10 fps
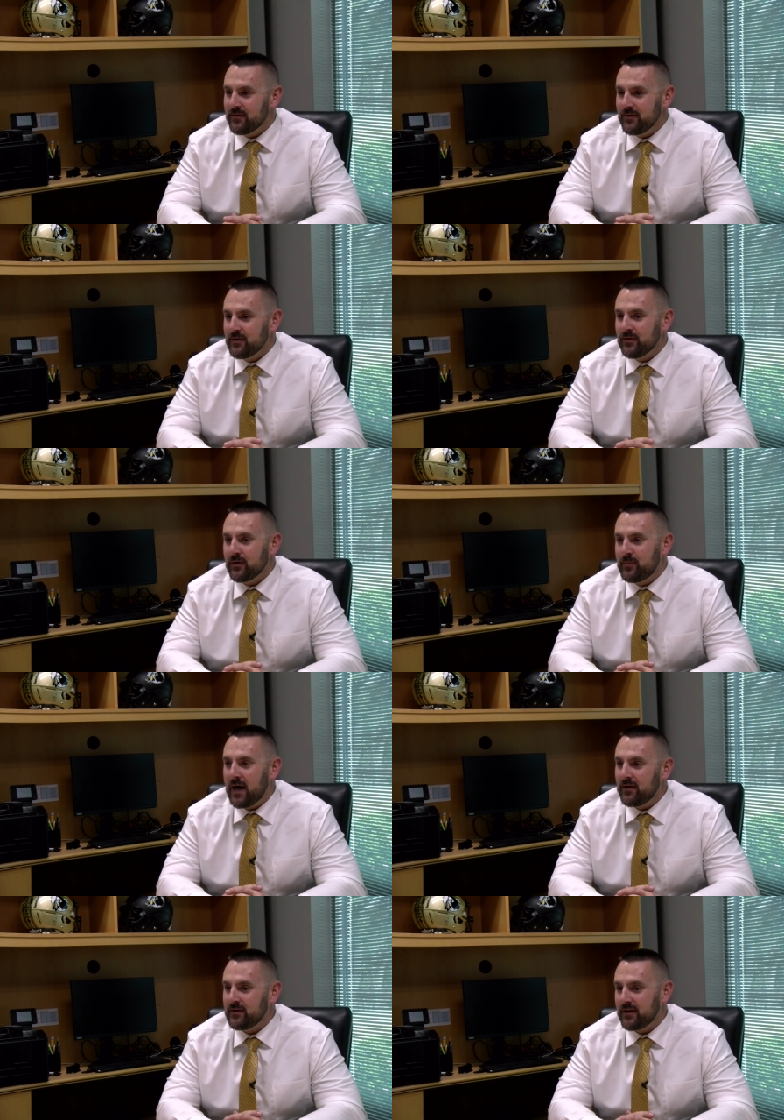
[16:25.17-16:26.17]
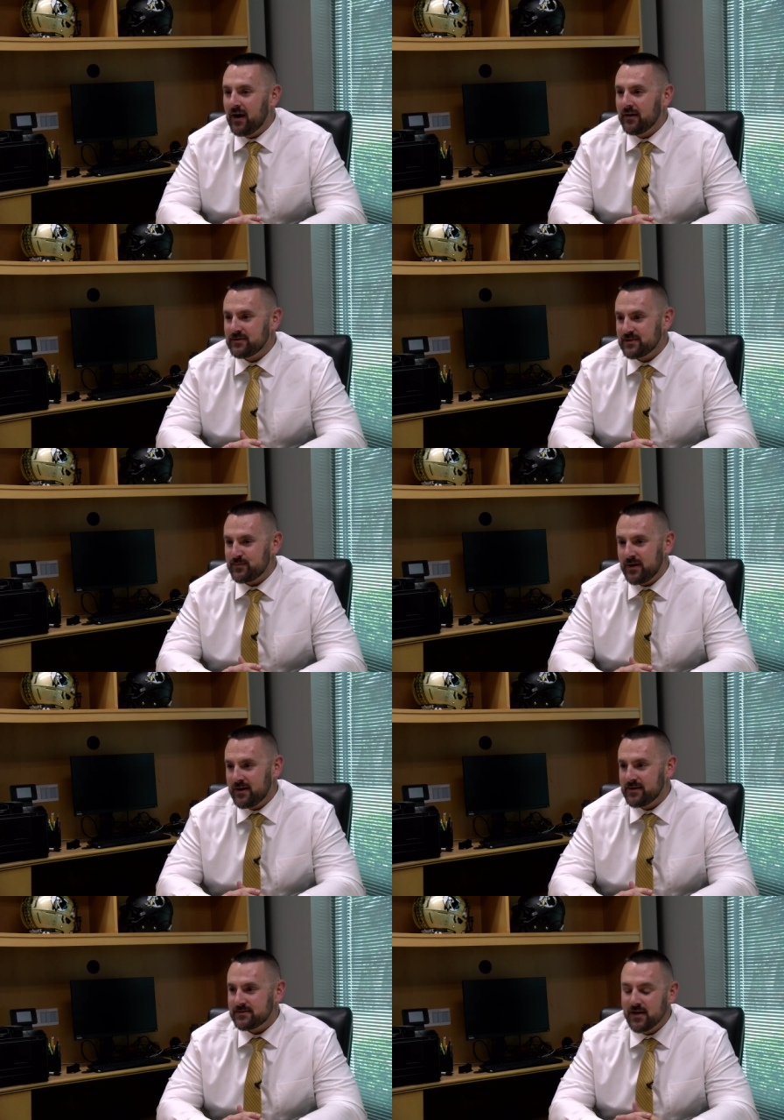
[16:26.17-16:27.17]
You look back on your college
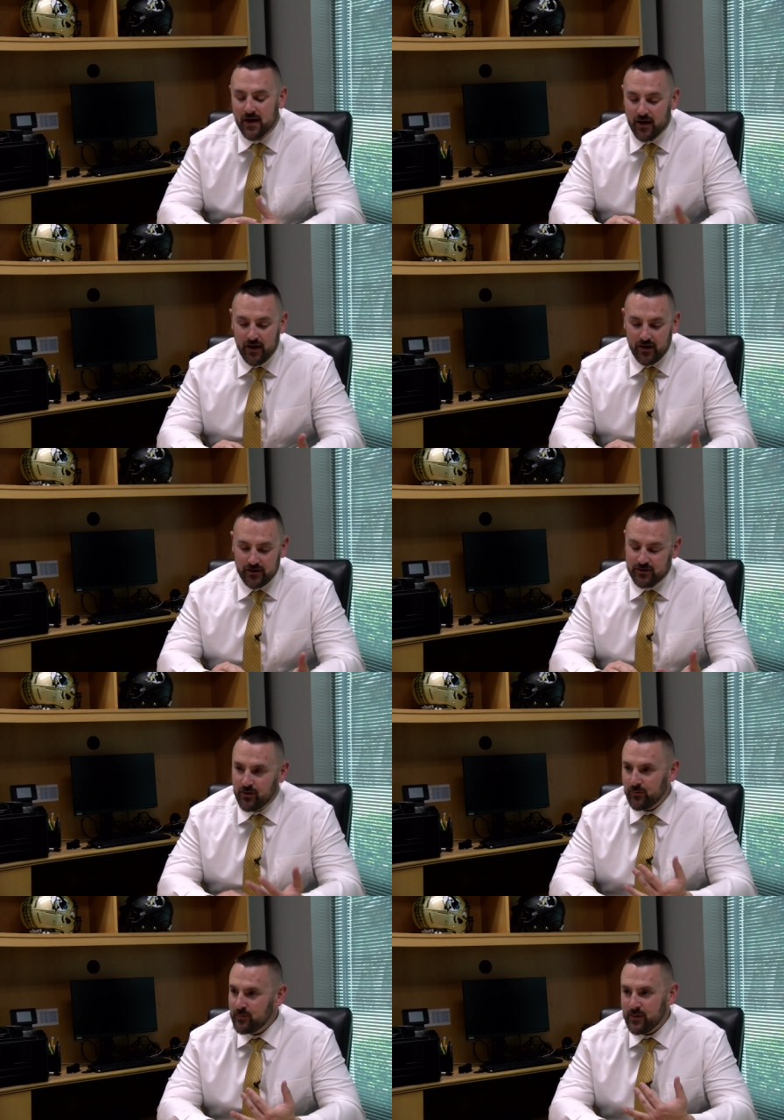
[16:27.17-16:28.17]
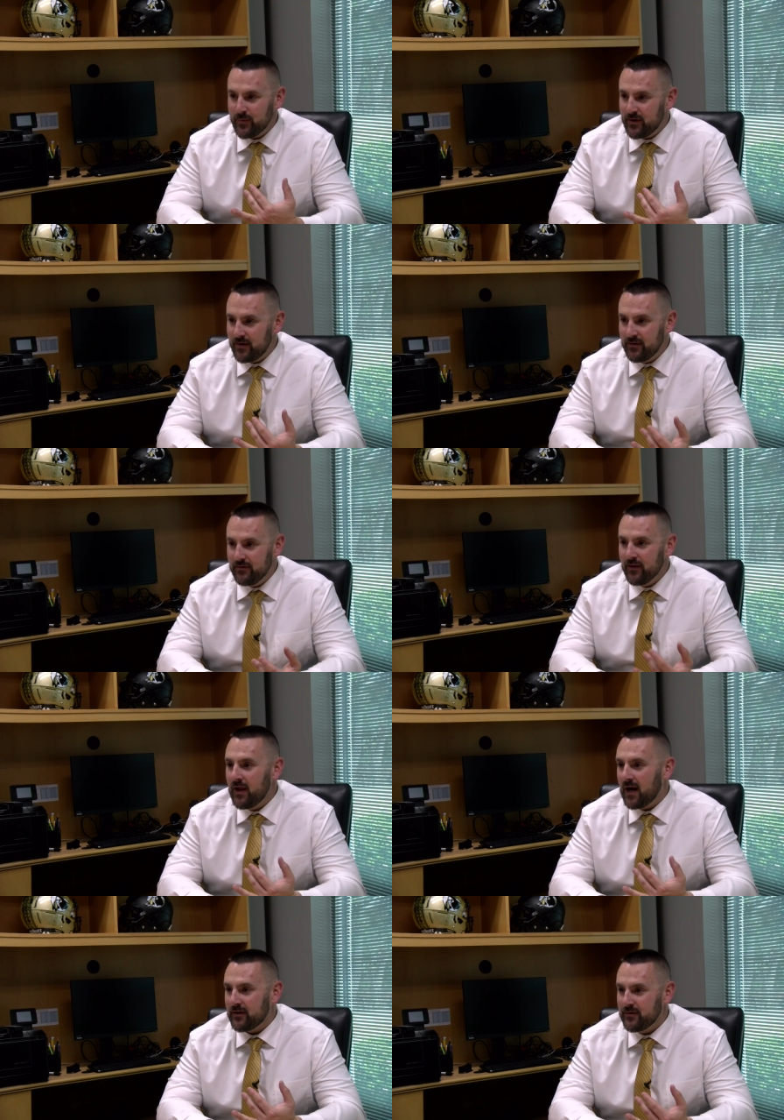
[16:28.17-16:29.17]
experience, you don't remember the
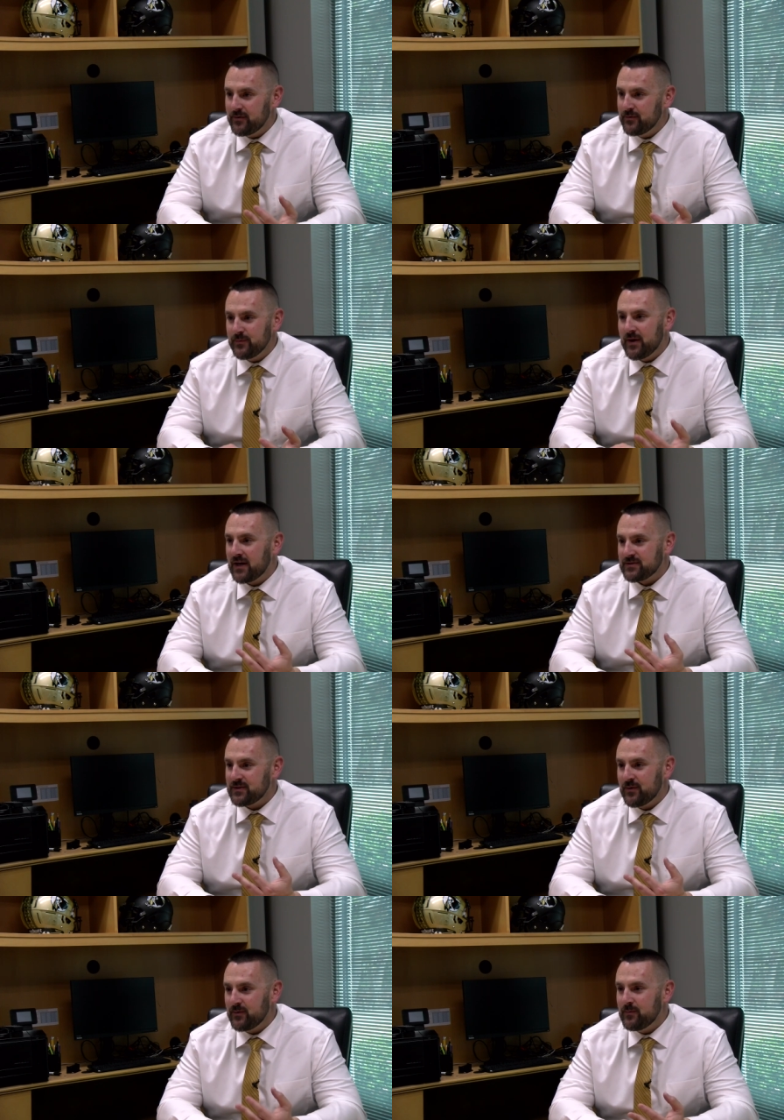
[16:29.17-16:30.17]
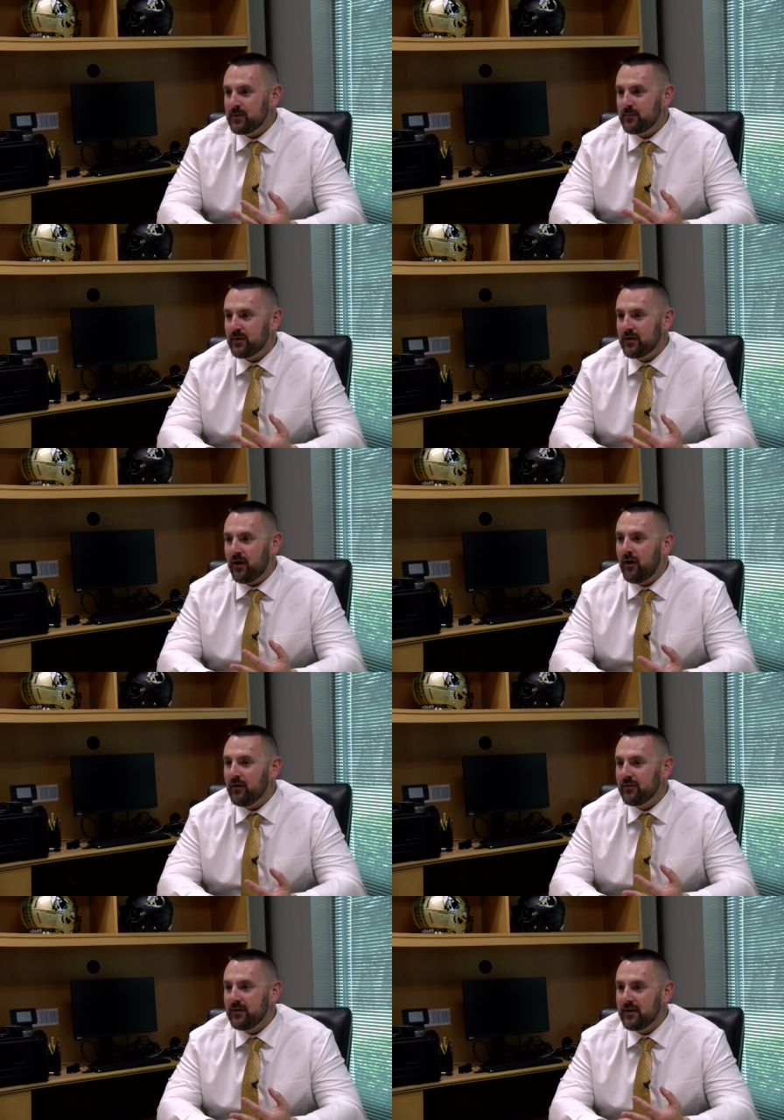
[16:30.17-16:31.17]
locker room. You actually don't remember
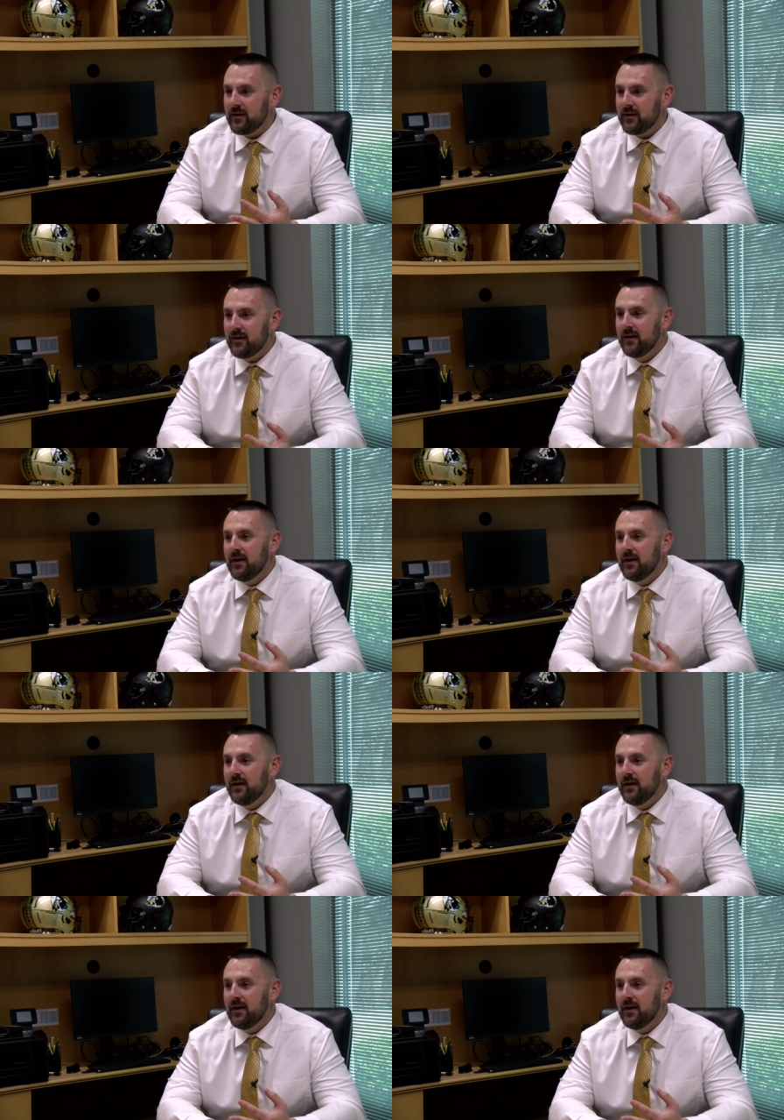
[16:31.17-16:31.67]
all the